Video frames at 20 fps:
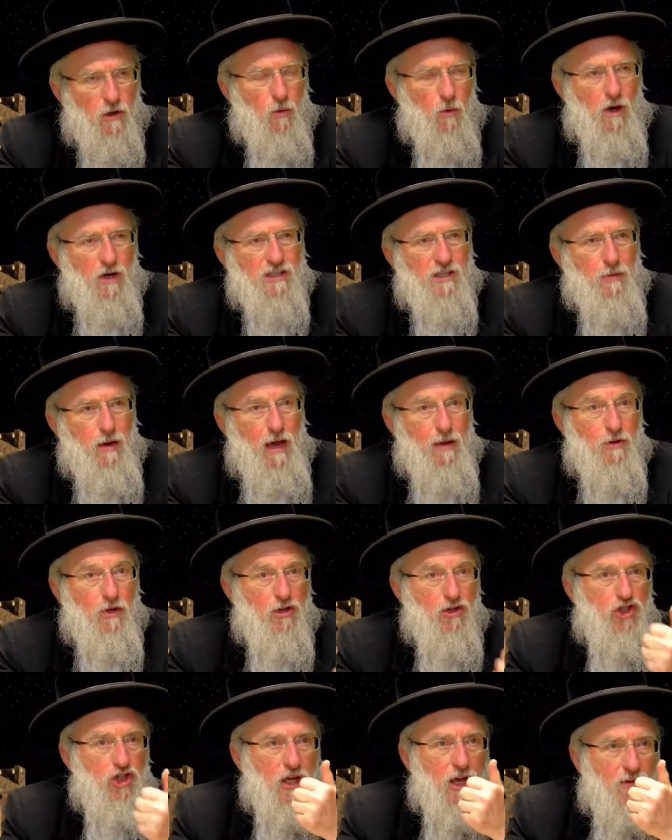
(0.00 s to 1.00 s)
Where's the
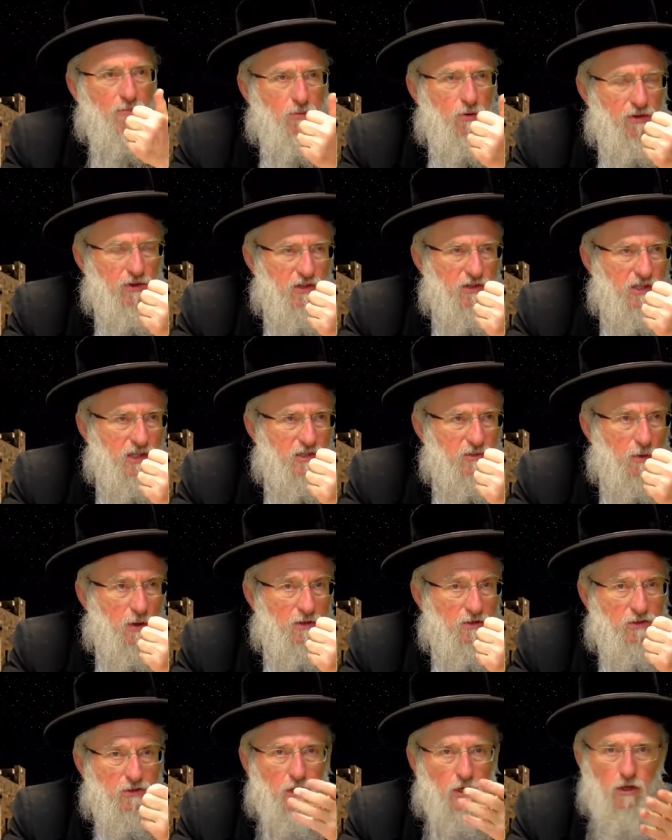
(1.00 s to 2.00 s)
baby? She gave birth at 6
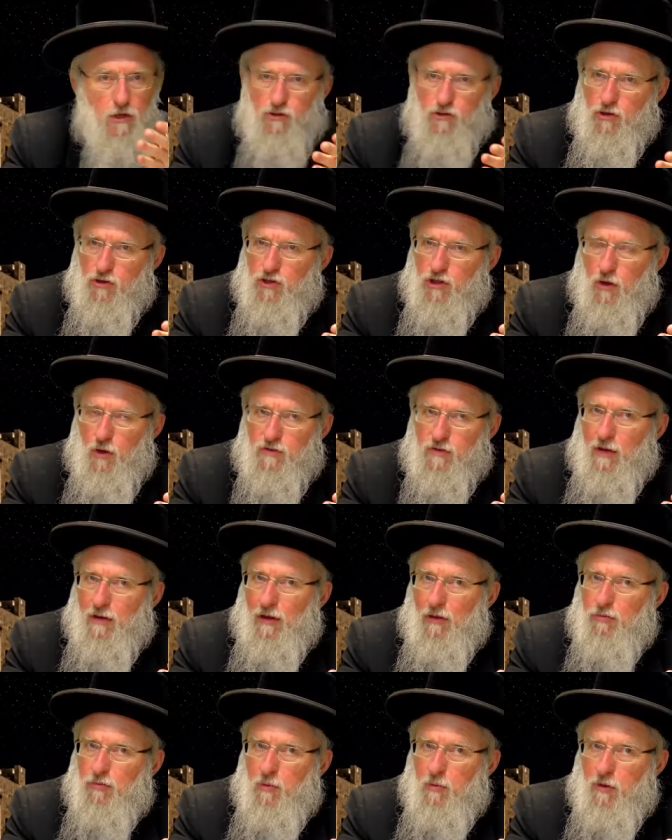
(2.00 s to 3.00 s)
months, so she knows I
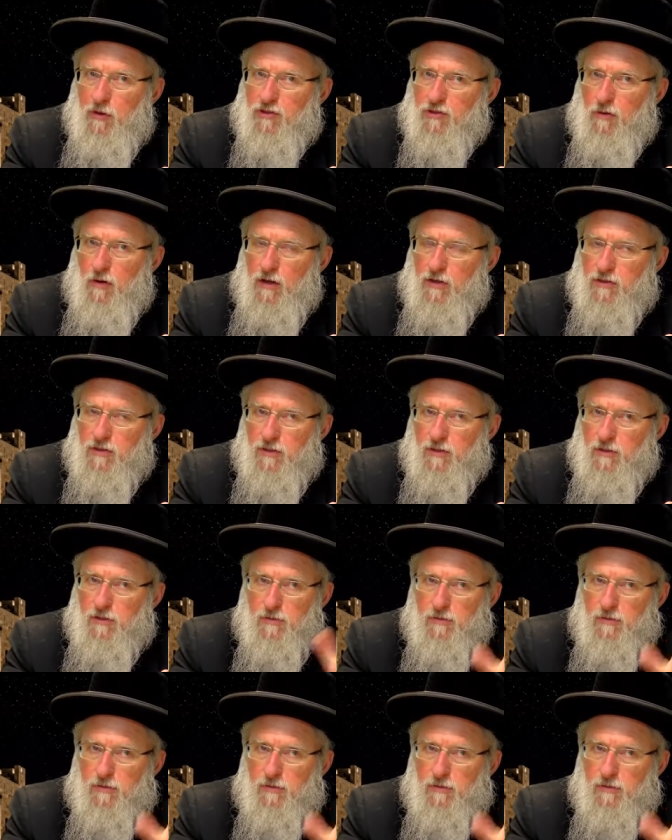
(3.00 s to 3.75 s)
got 3 months grace.